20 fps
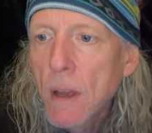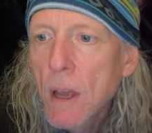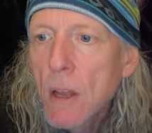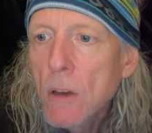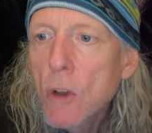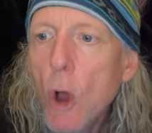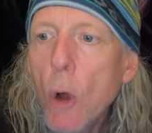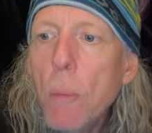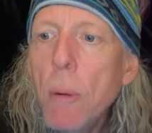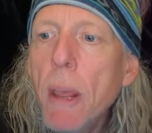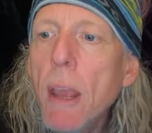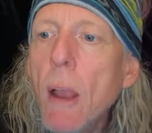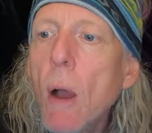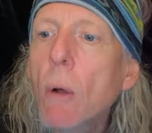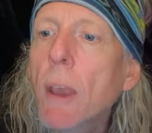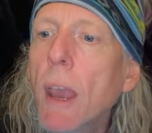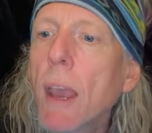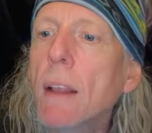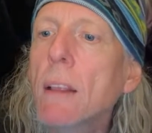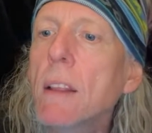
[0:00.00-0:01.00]
Nobody,
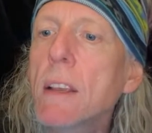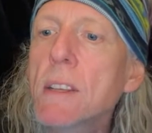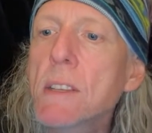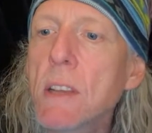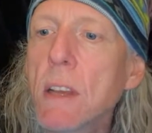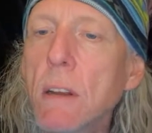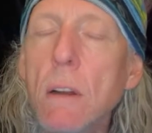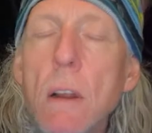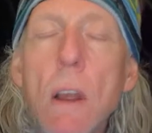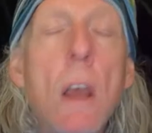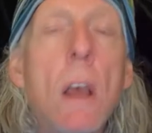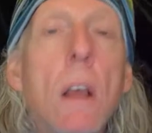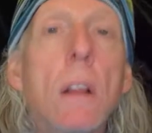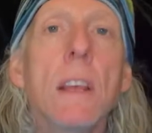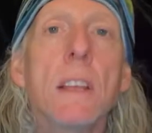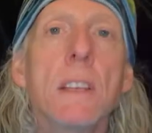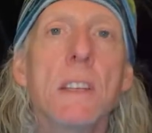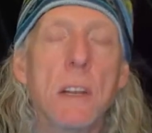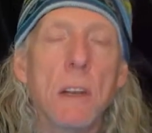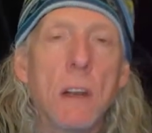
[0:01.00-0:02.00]
okay, listen.
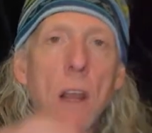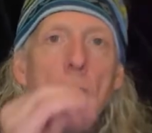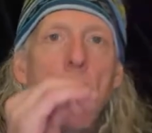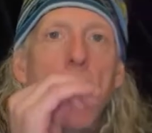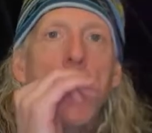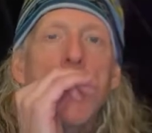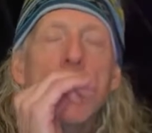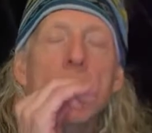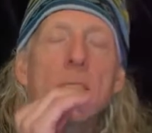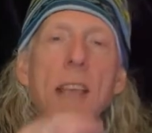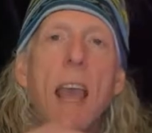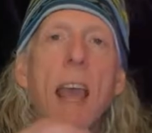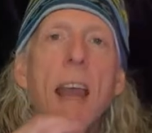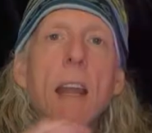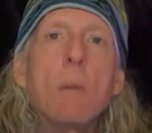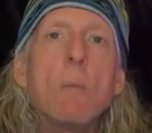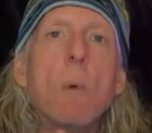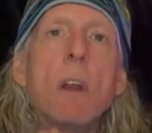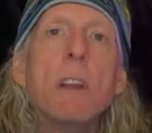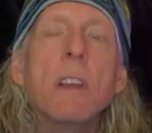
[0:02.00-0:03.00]
Is
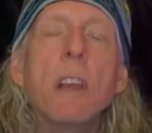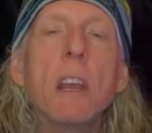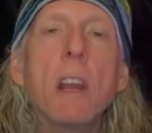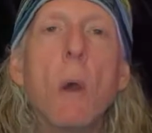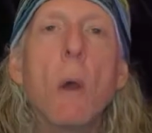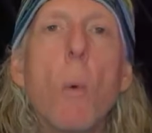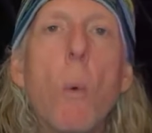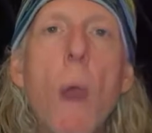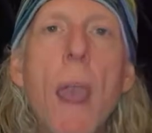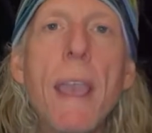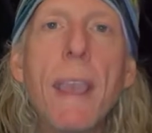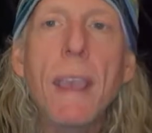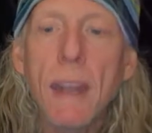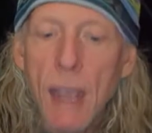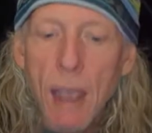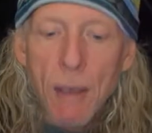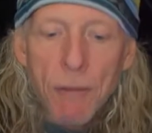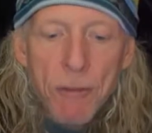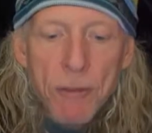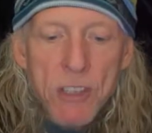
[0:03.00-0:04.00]
anyone going to awaken
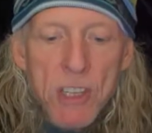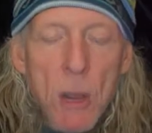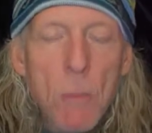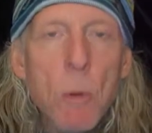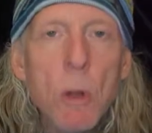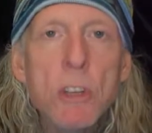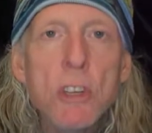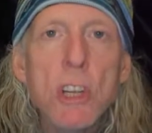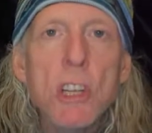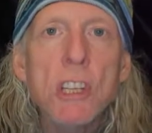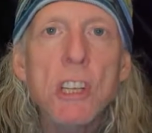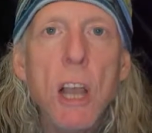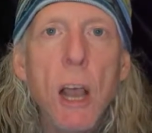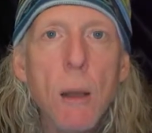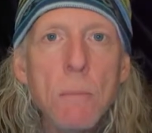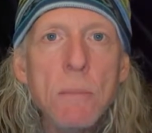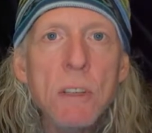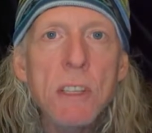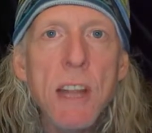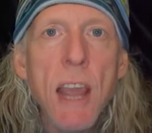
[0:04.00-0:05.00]
if someone just
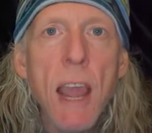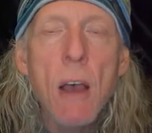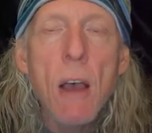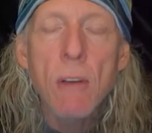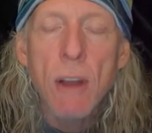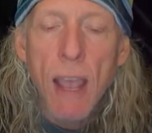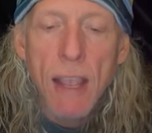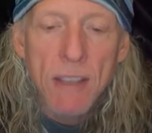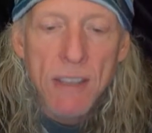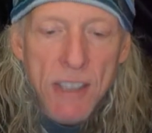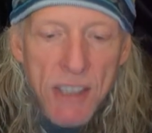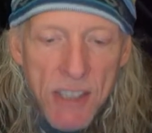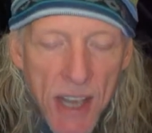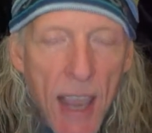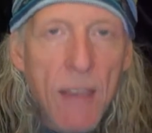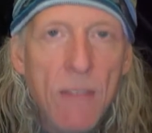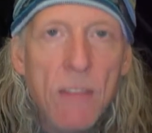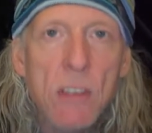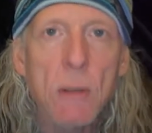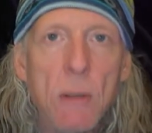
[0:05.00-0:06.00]
comes down and
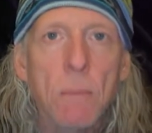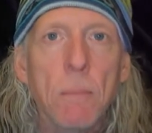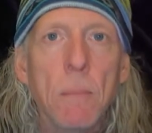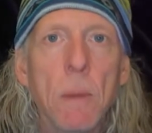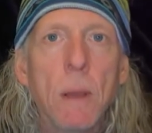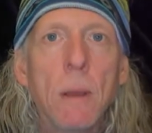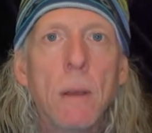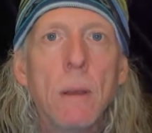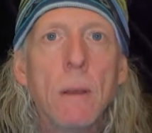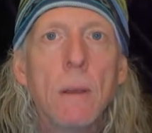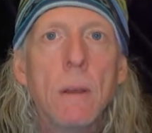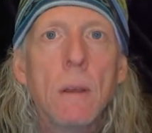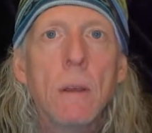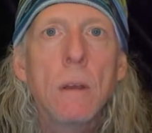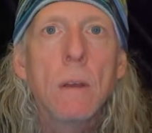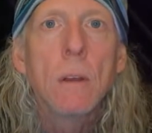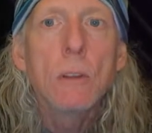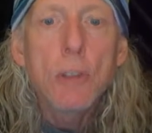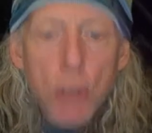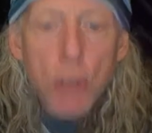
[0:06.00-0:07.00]
saves them?
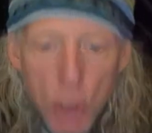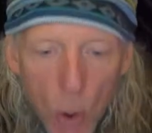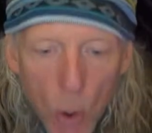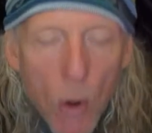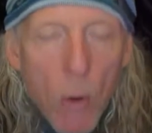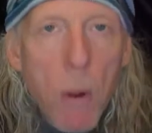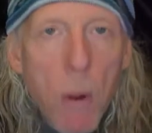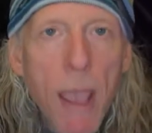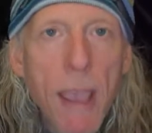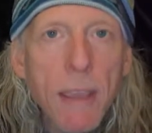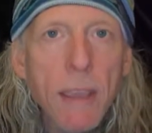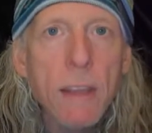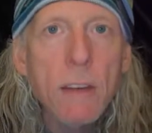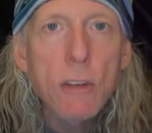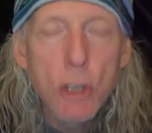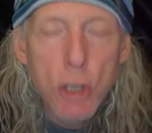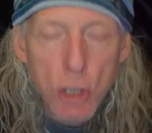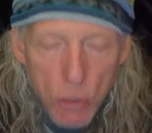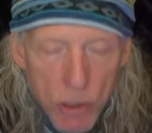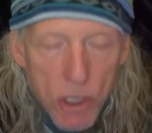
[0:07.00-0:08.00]
Do you awaken?
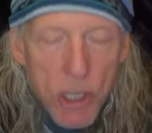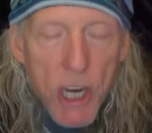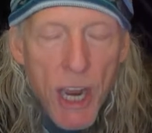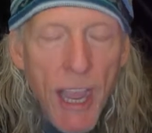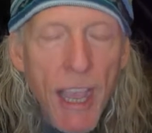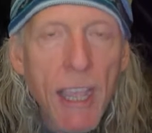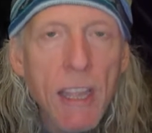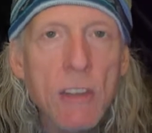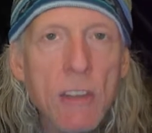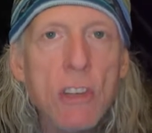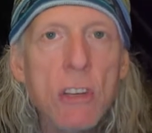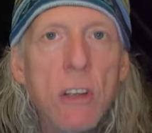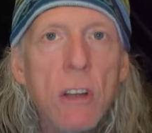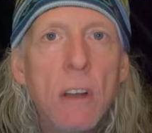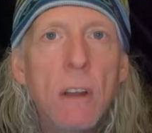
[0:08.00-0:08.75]
Do you change?